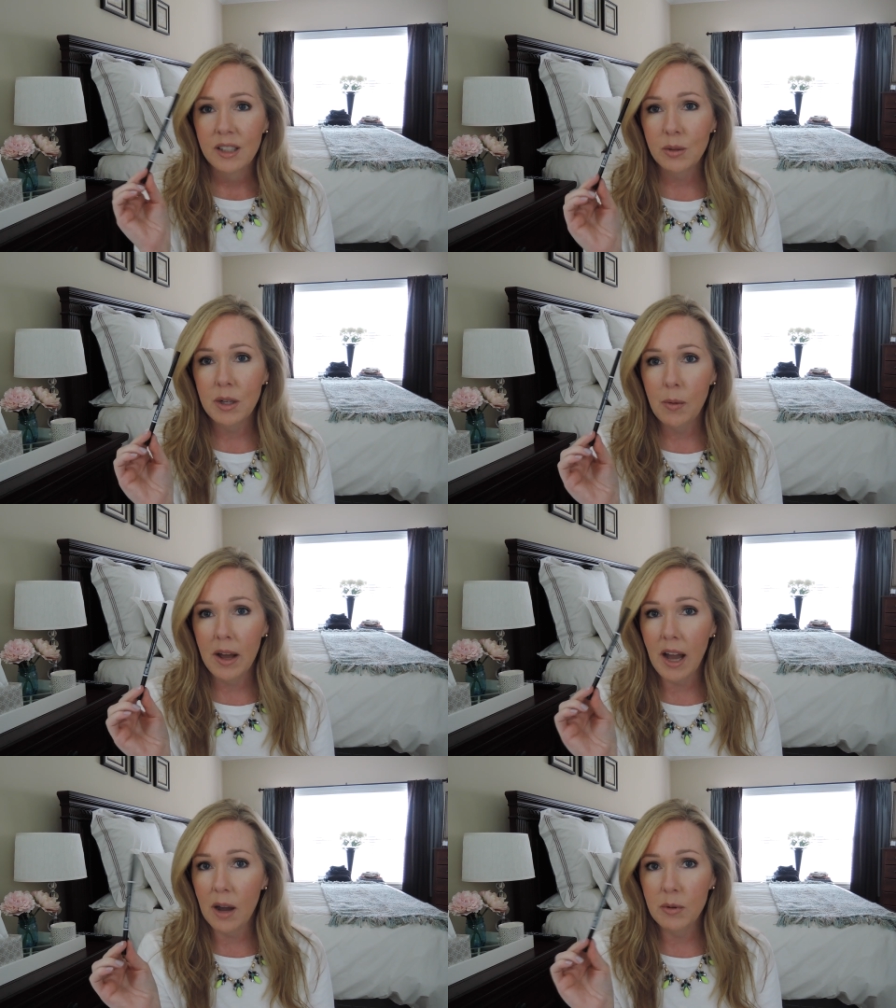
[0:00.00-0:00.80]
So
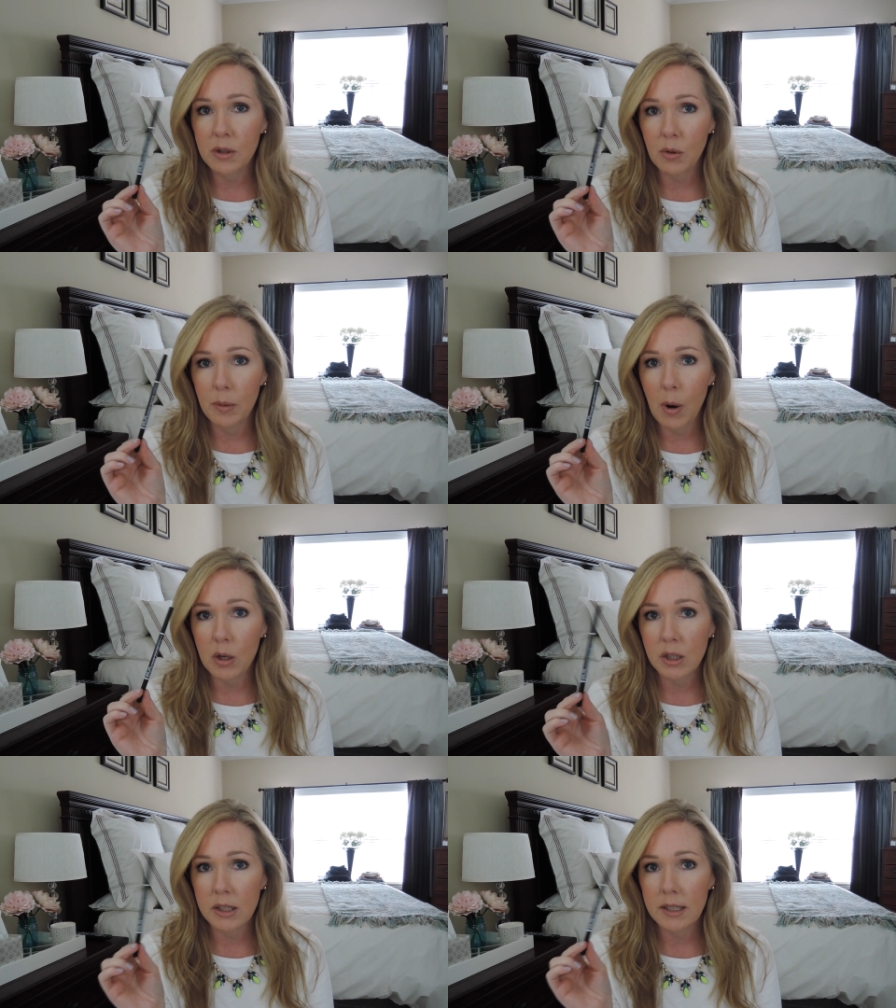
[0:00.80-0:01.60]
anyway, I wouldn't
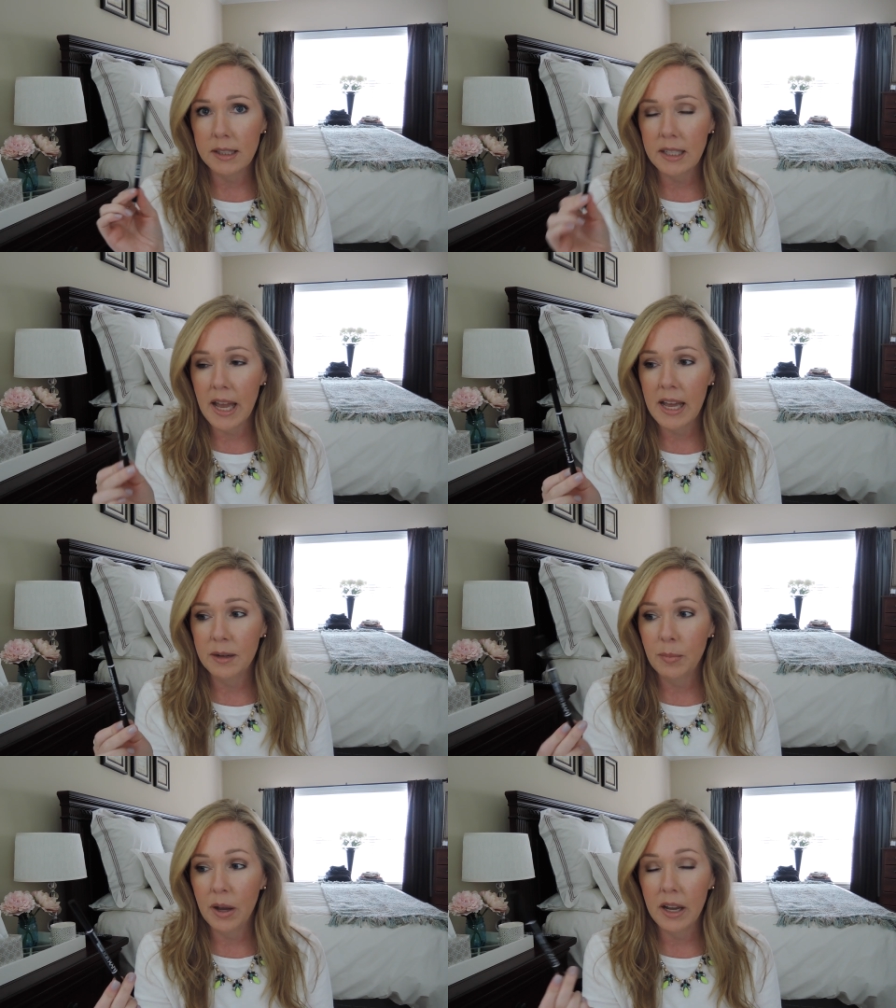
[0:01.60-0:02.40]
repurchase this
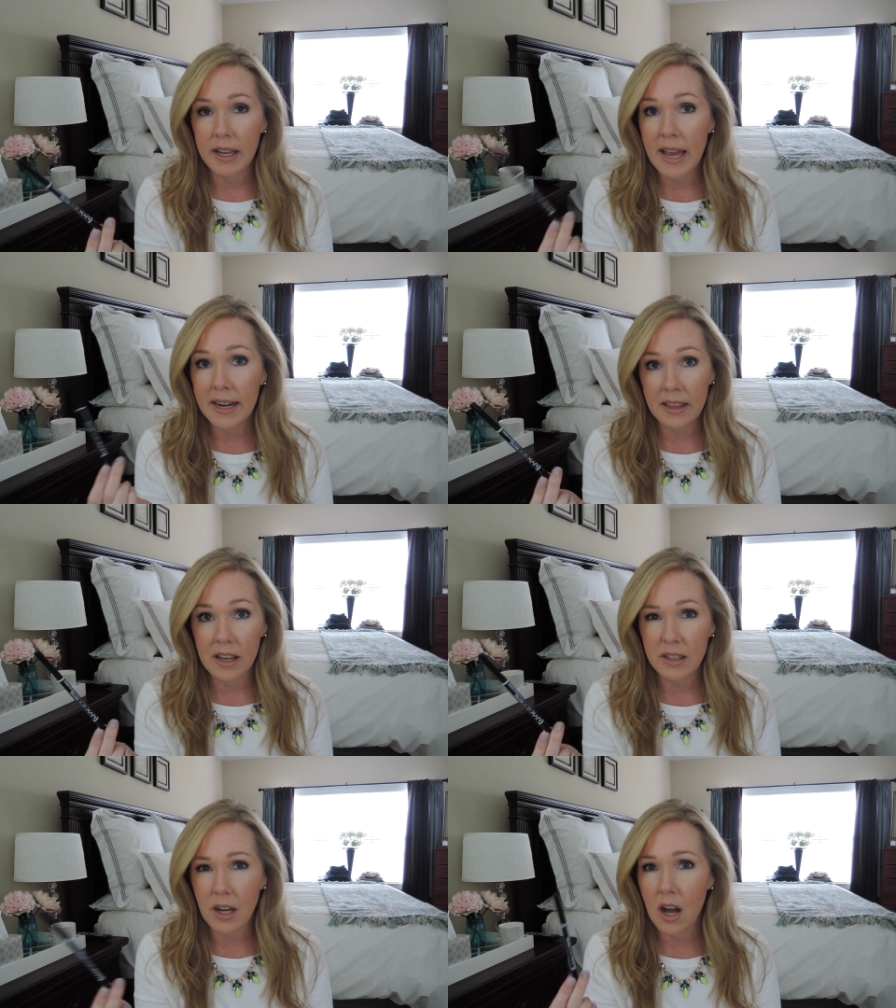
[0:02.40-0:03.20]
again, but again, I
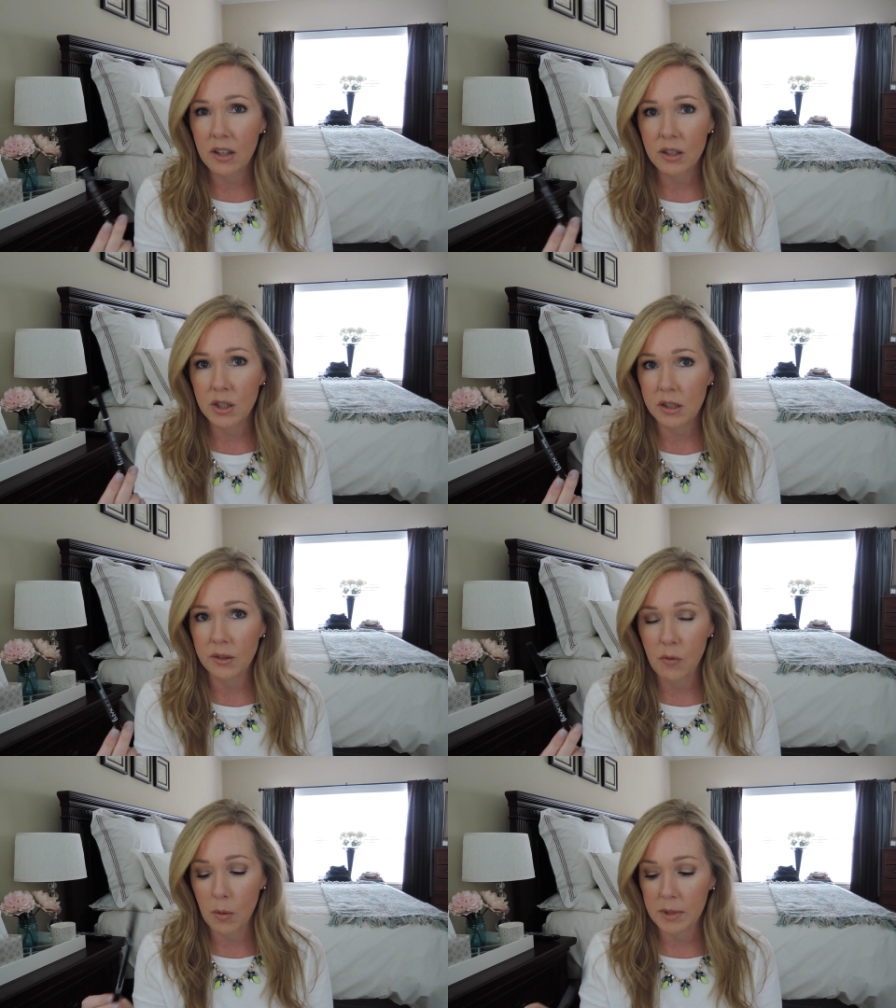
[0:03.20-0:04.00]
like the color, just
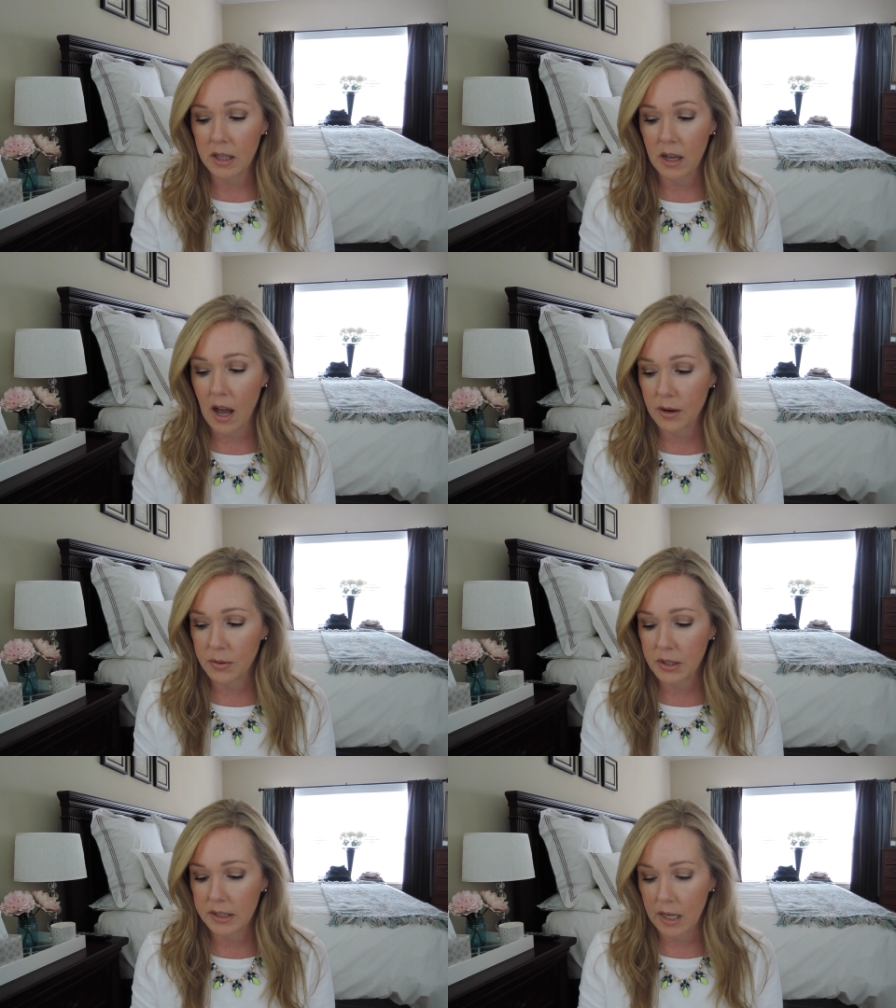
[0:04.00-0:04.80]
the formula I
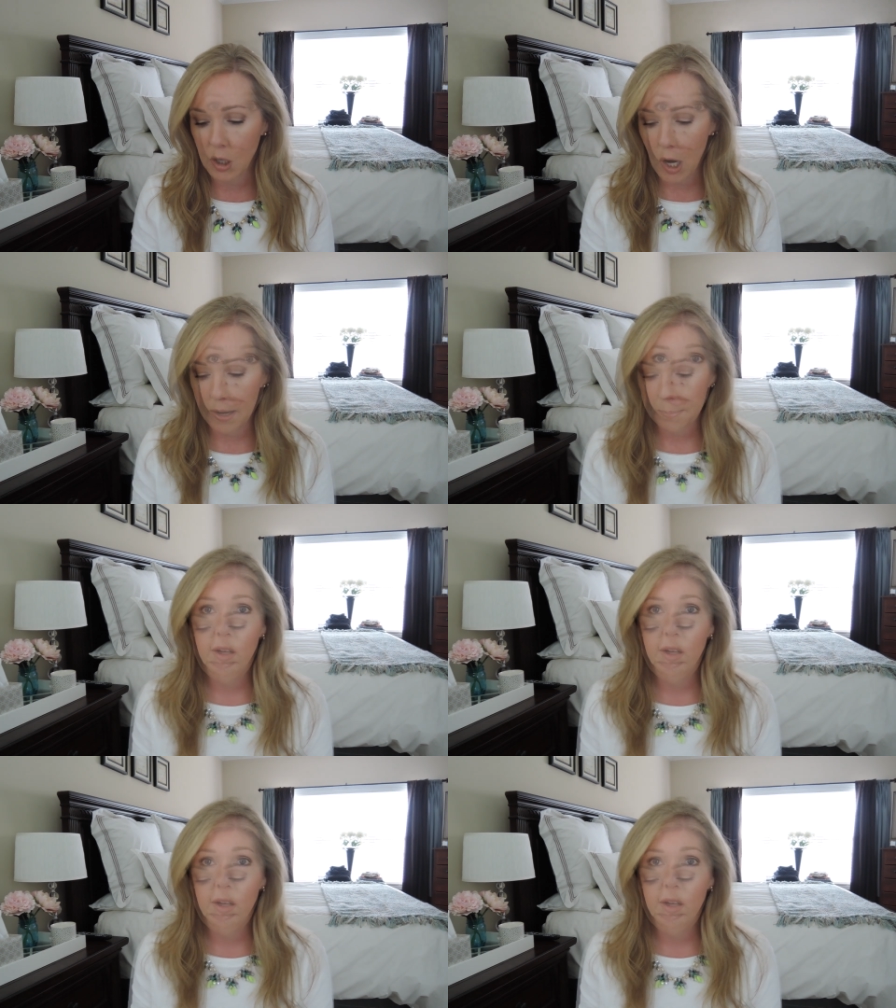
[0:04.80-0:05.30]
don't think it's that great.